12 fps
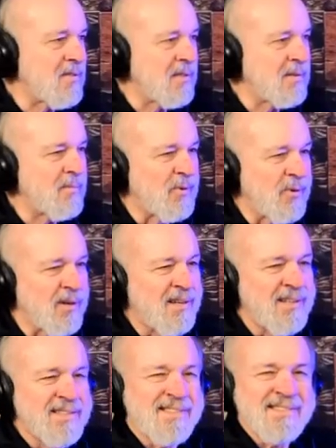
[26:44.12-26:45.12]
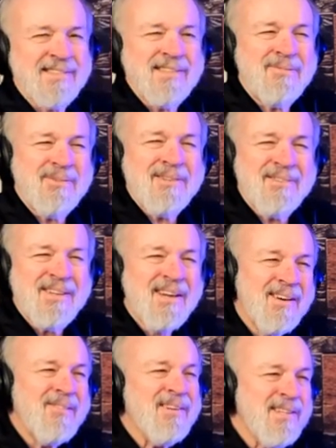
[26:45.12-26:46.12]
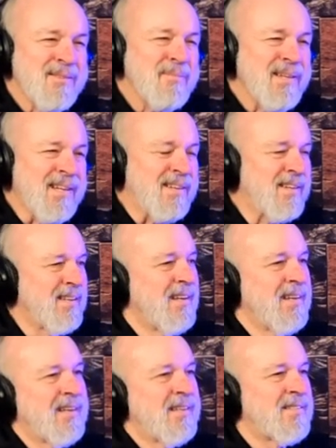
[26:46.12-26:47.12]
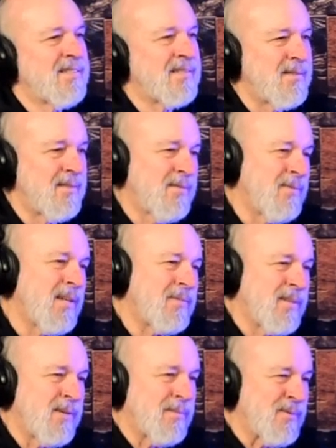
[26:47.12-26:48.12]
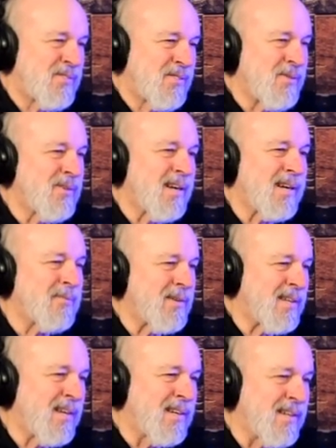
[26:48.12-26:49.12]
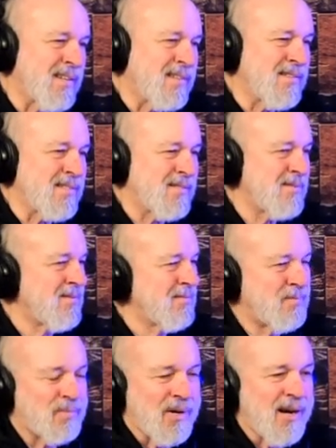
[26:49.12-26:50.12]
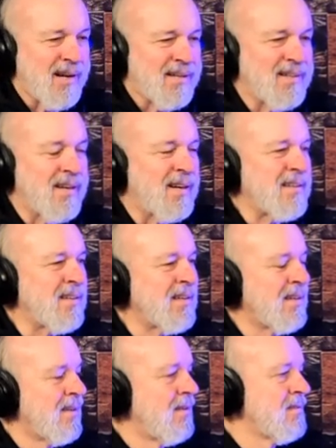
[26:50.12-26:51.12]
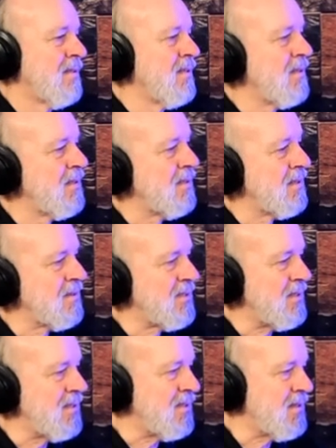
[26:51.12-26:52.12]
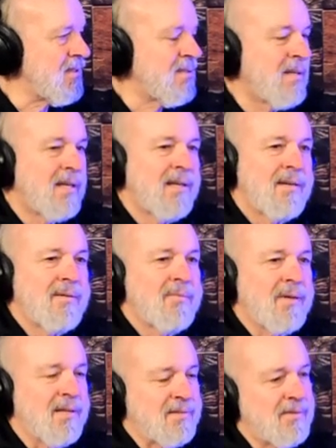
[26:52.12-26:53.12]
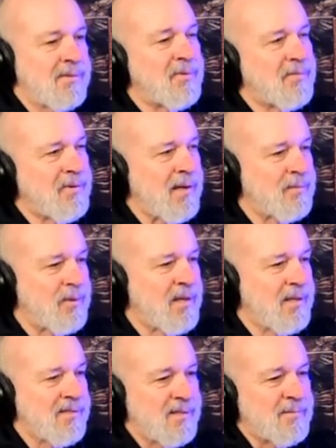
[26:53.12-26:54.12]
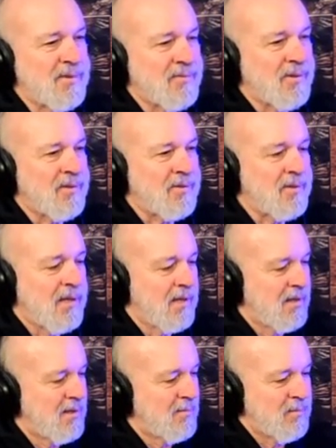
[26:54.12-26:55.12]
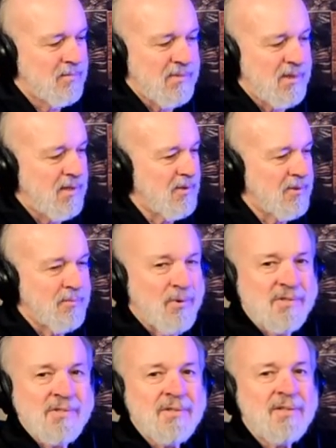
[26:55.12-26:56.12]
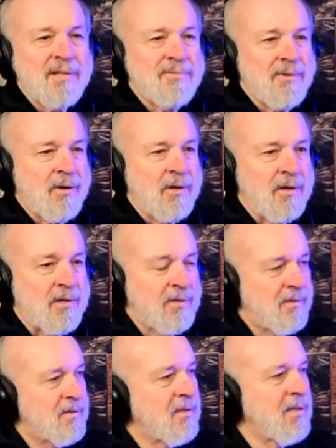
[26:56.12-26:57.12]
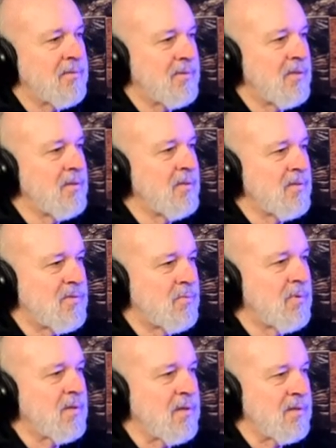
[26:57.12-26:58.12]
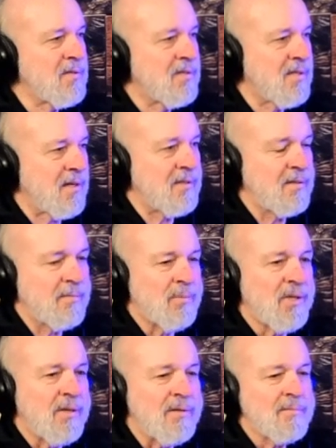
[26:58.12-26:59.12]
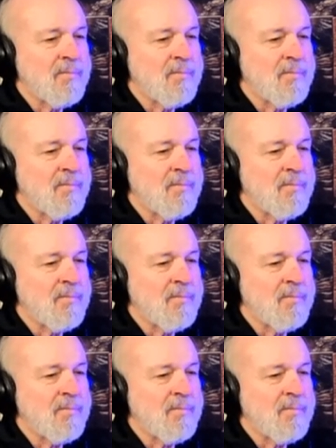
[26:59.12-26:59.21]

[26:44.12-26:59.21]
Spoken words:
anymore. I said, what do you mean? He says, valve cover's too high. We can't get this bracket on. I said, oh, jeez. Well, could he fabricate something to fit up? There wasn't enough arc left in the swing to tighten the belt.